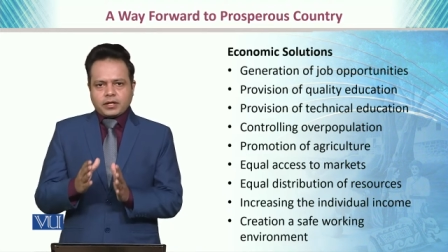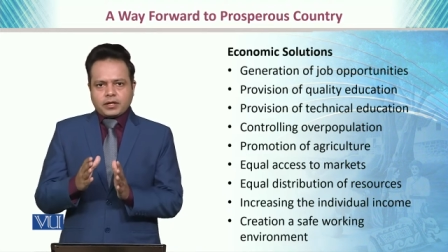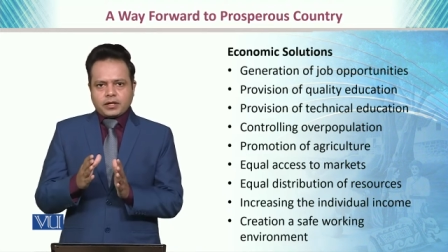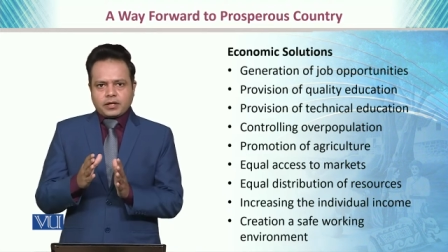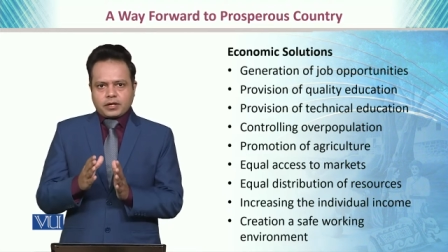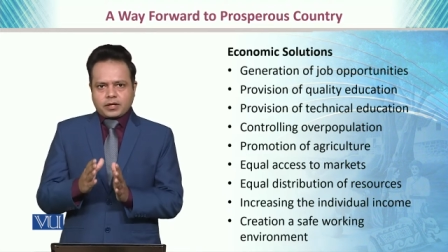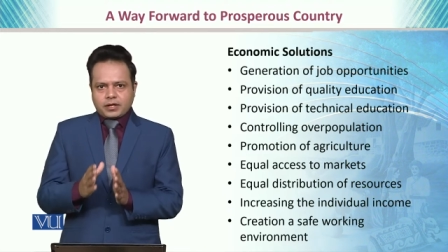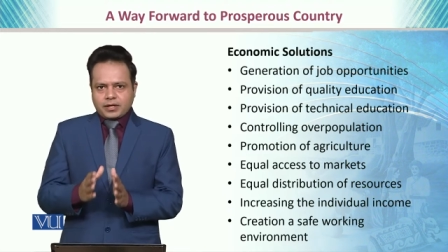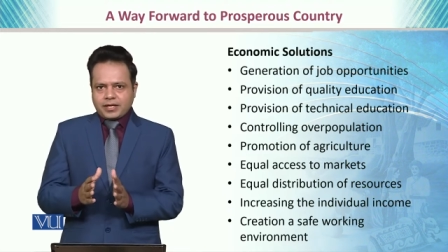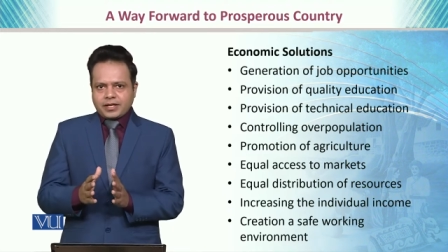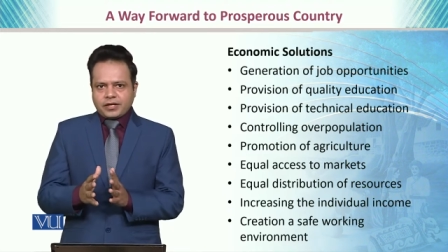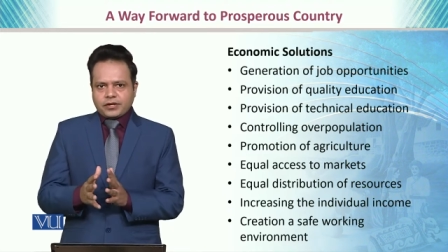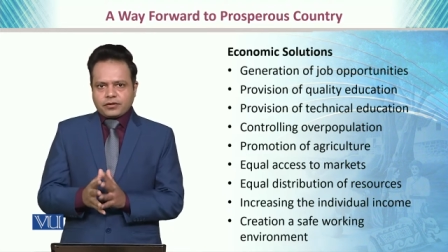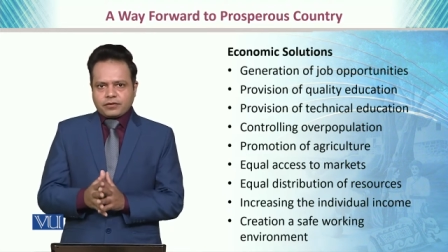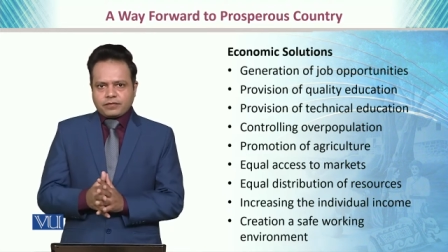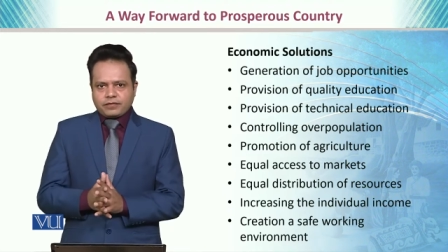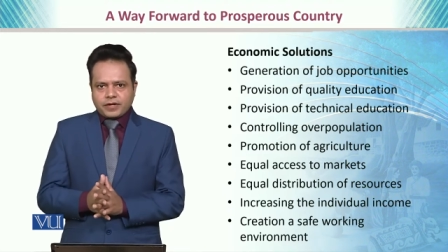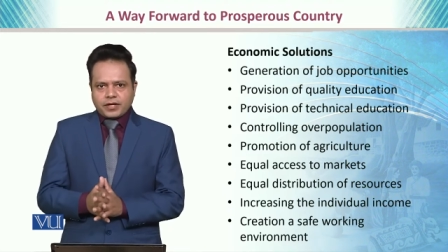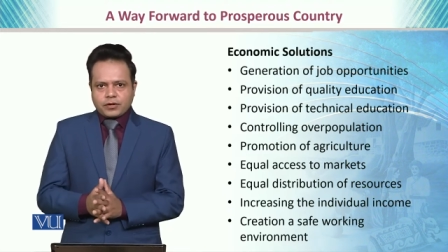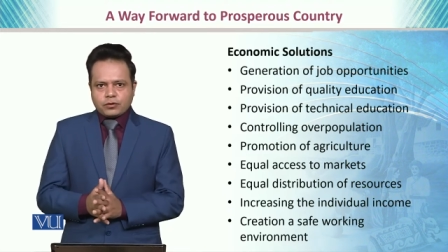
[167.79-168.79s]
uh, kind
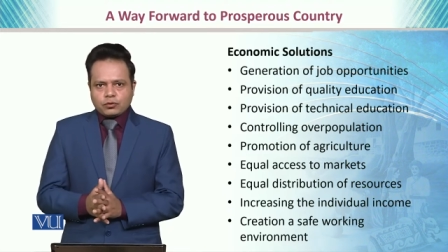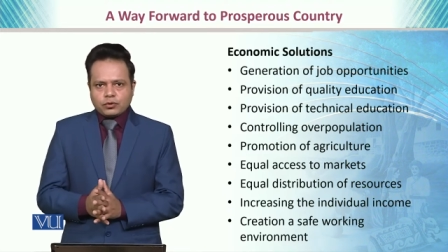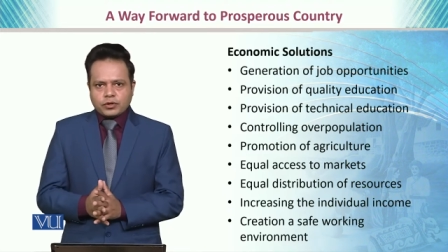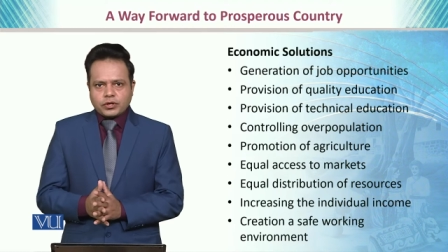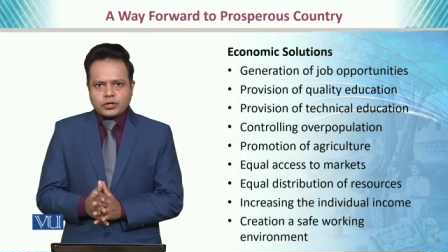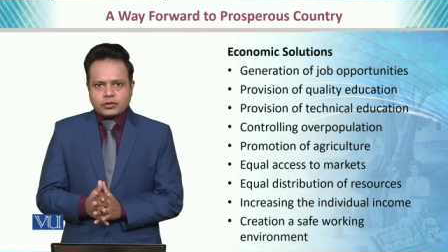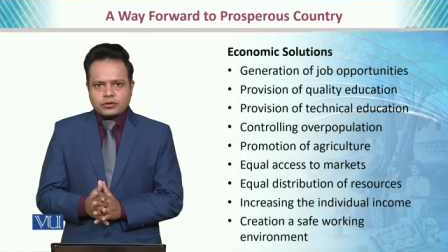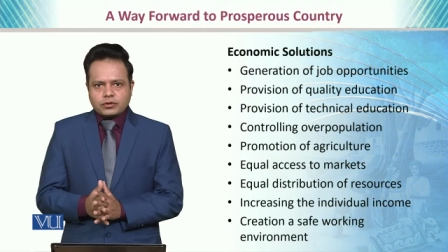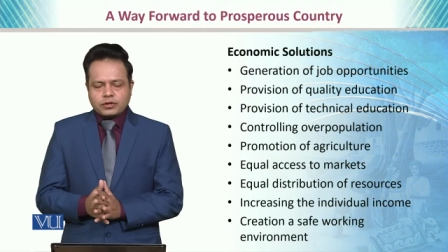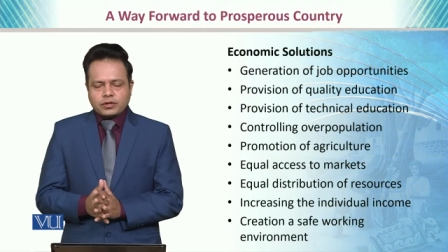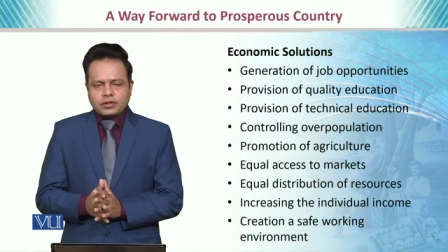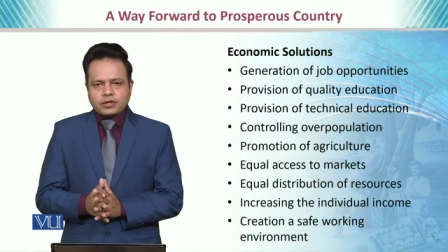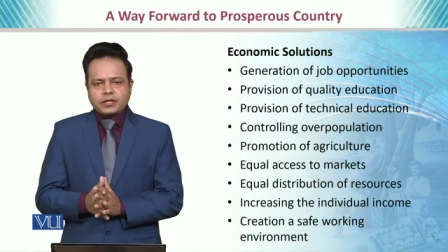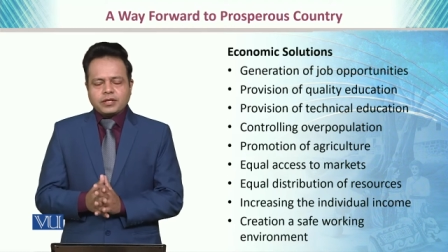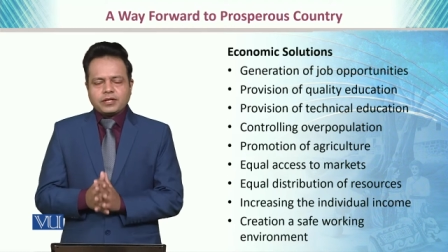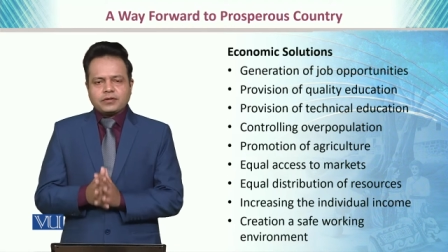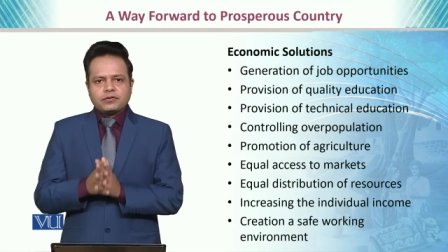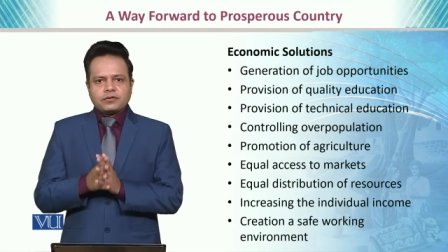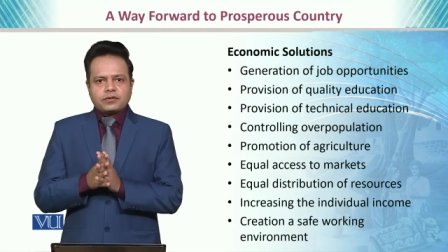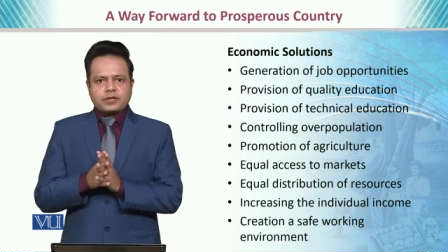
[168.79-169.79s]
of education
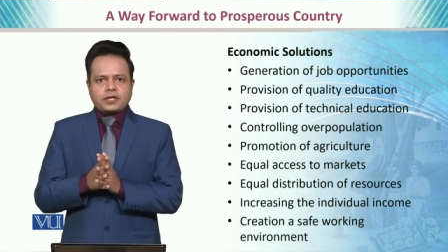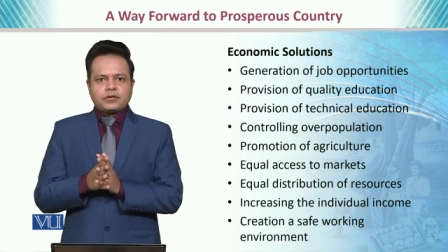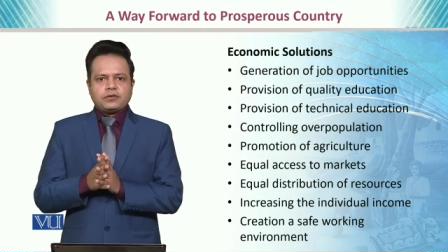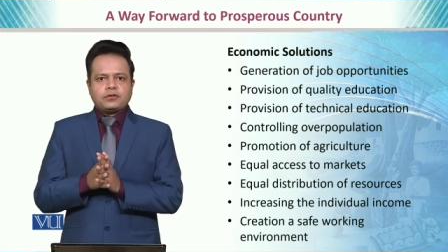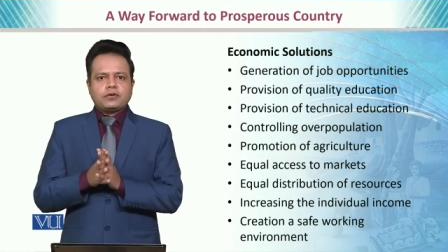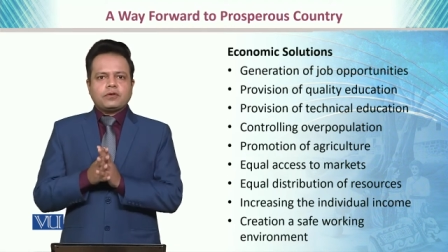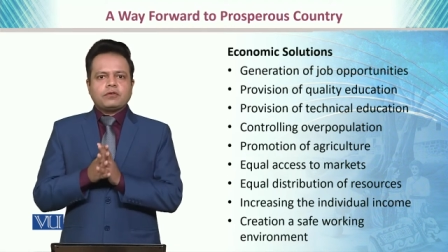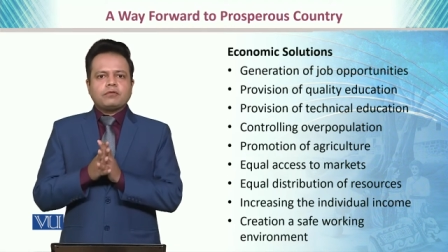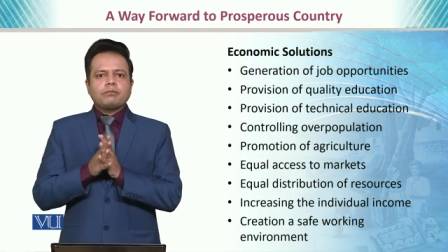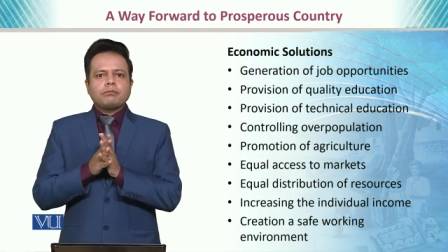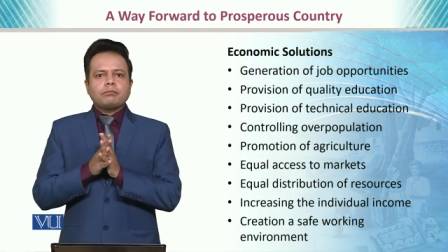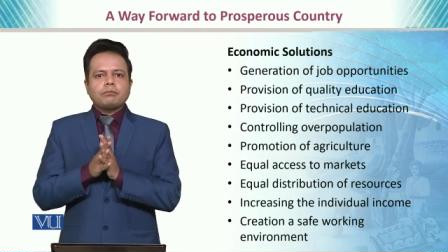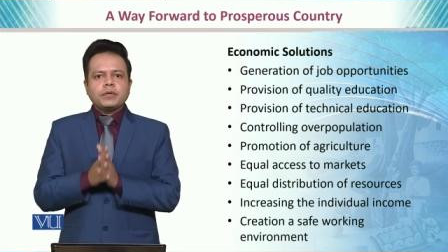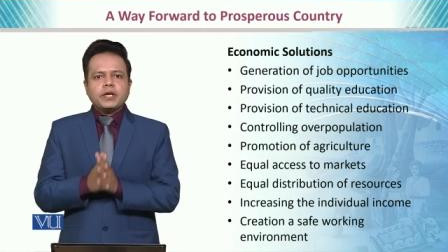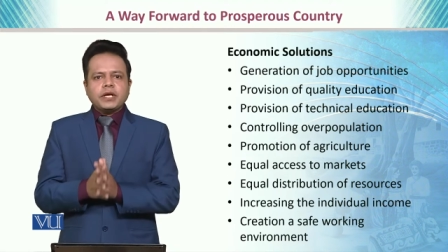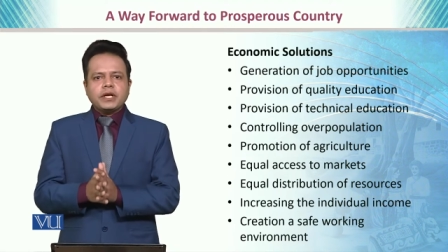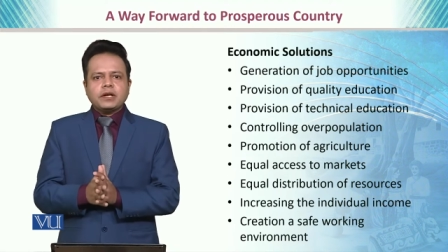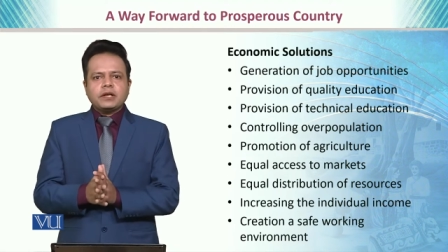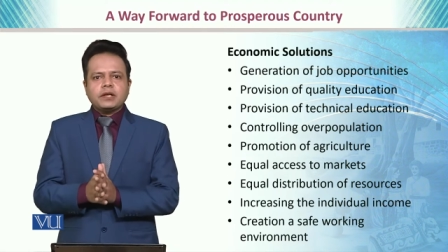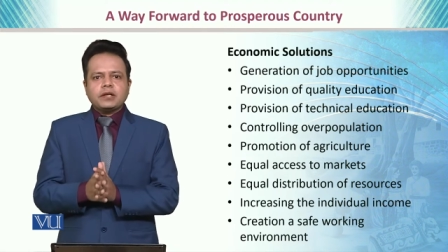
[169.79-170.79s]
instead of
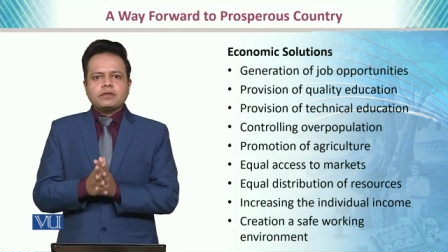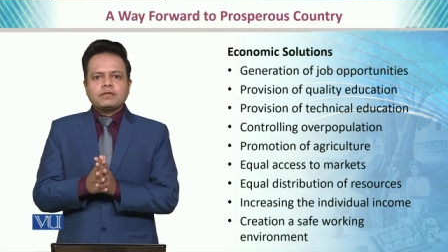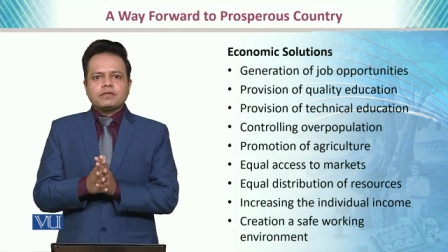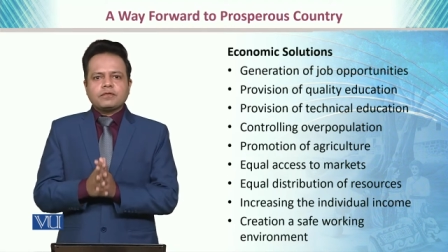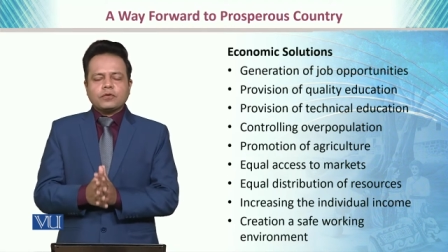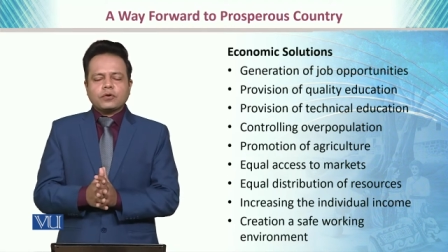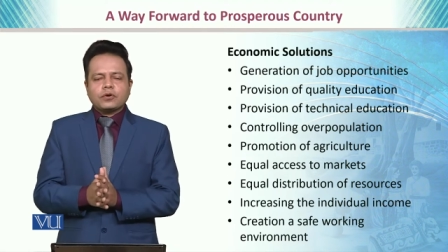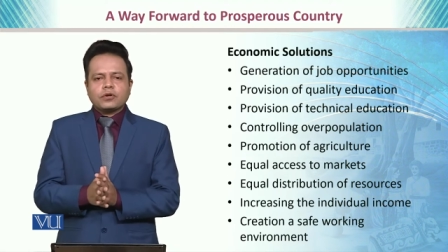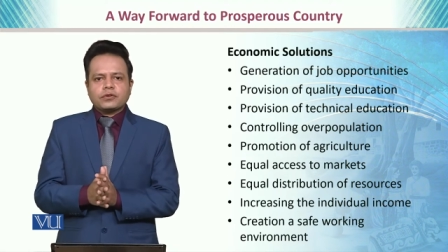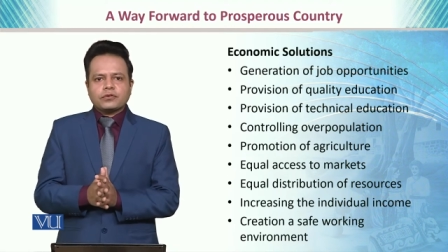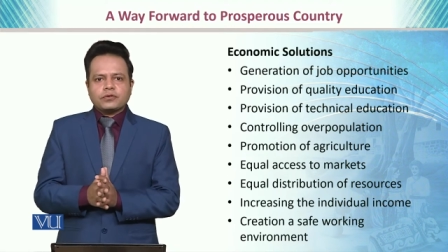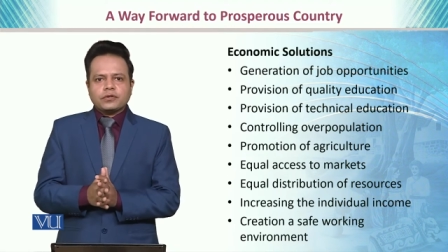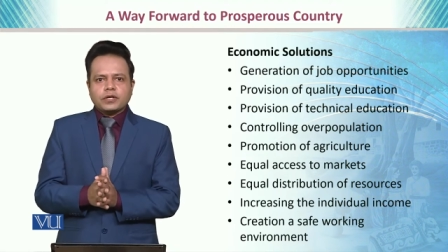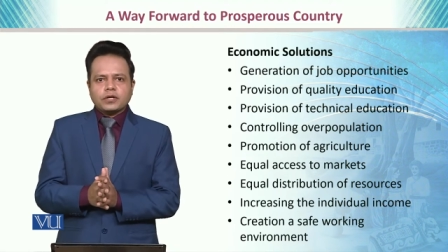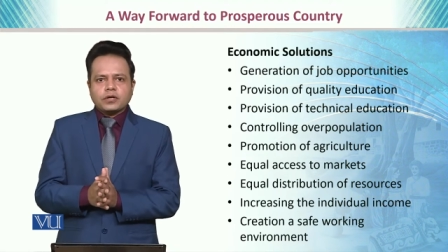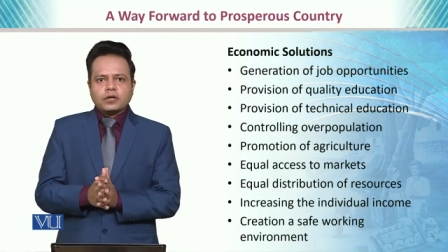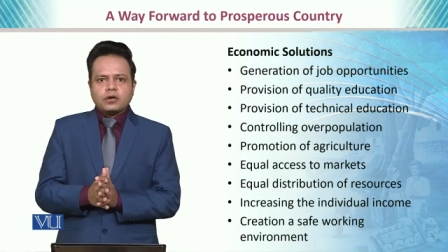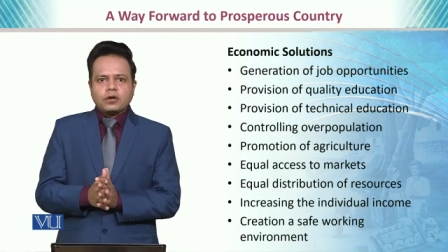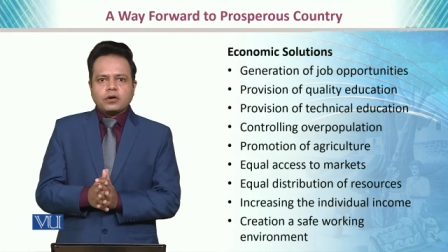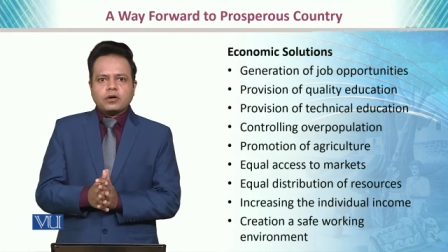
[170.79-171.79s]
merely
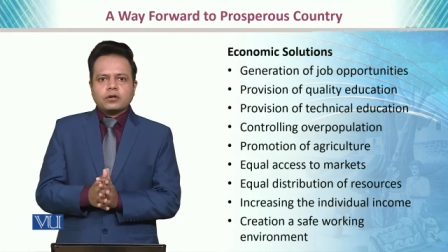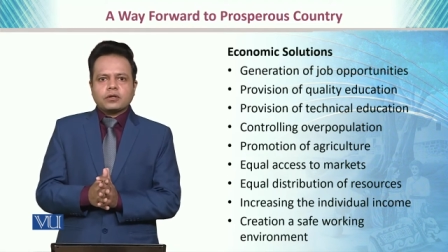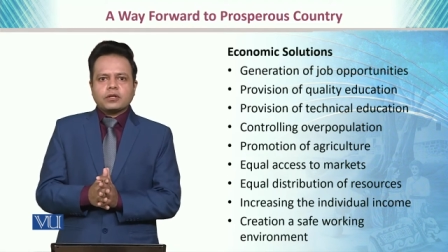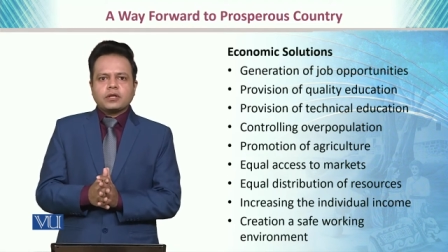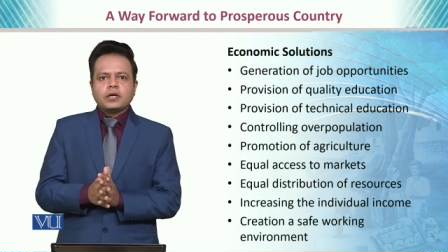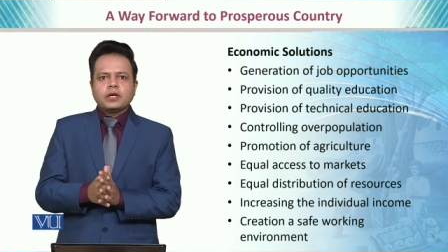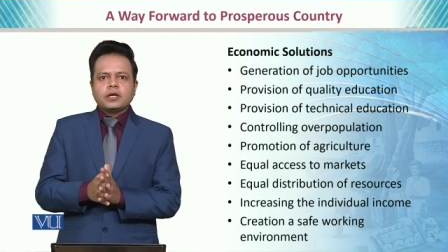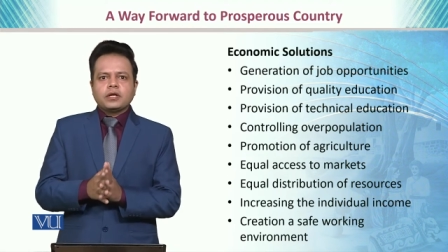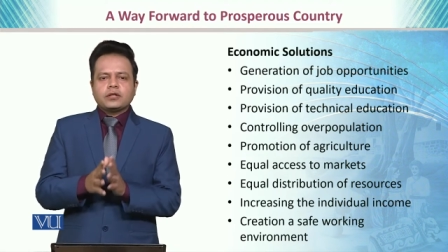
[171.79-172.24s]
focusing on